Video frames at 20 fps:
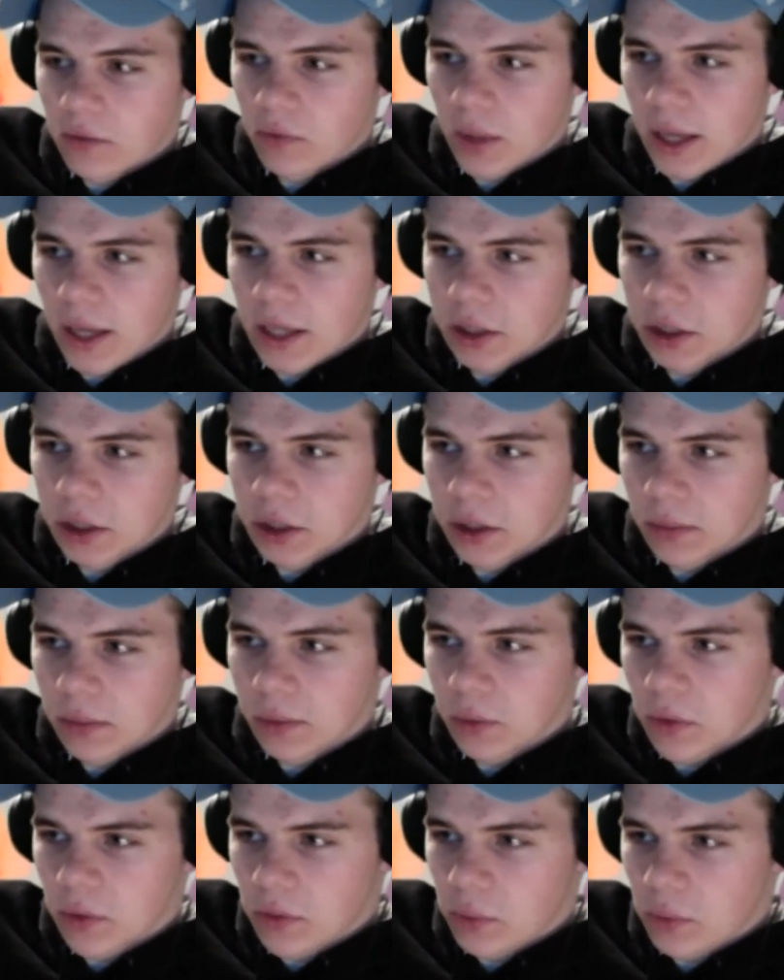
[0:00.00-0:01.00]

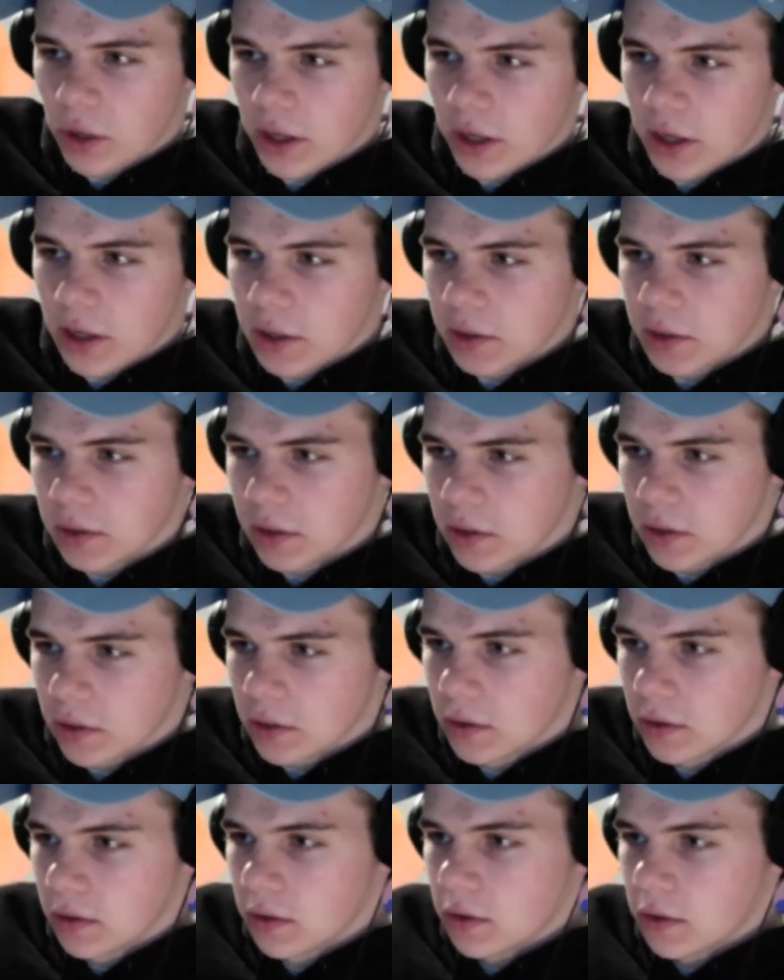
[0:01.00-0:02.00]
relationships with players and
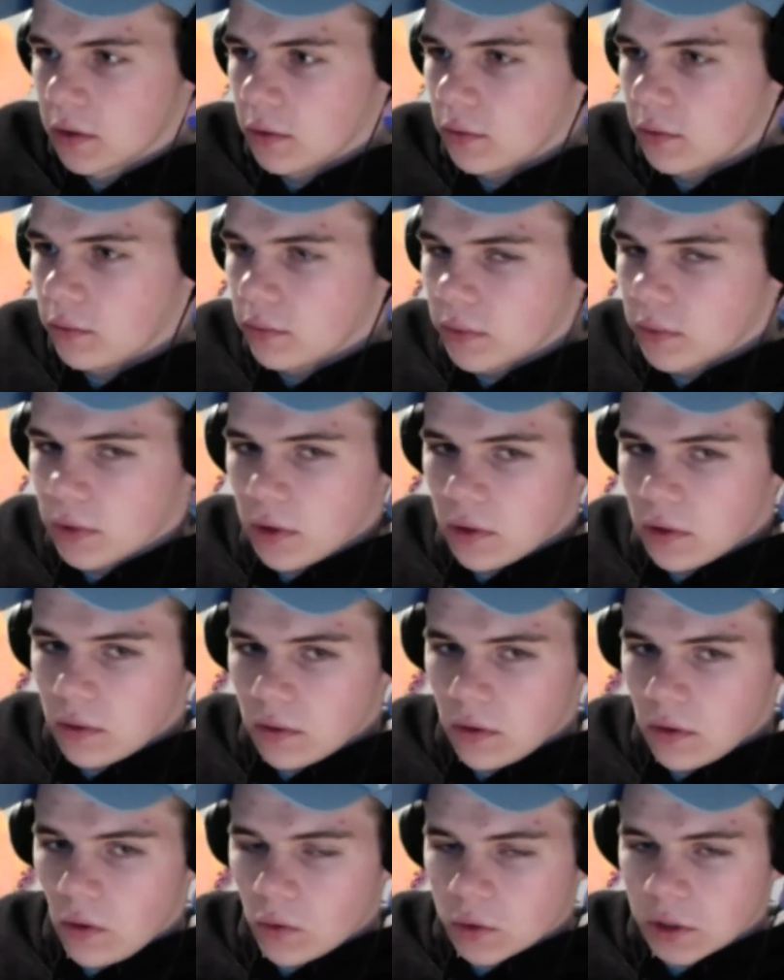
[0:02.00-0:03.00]

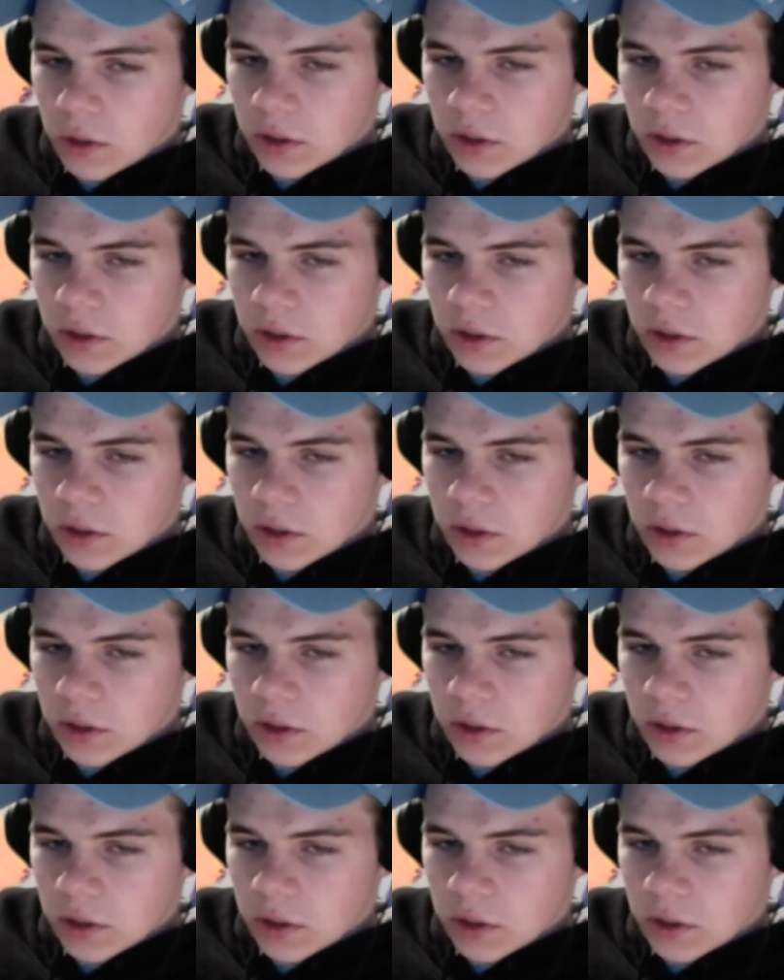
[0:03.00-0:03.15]
coaches,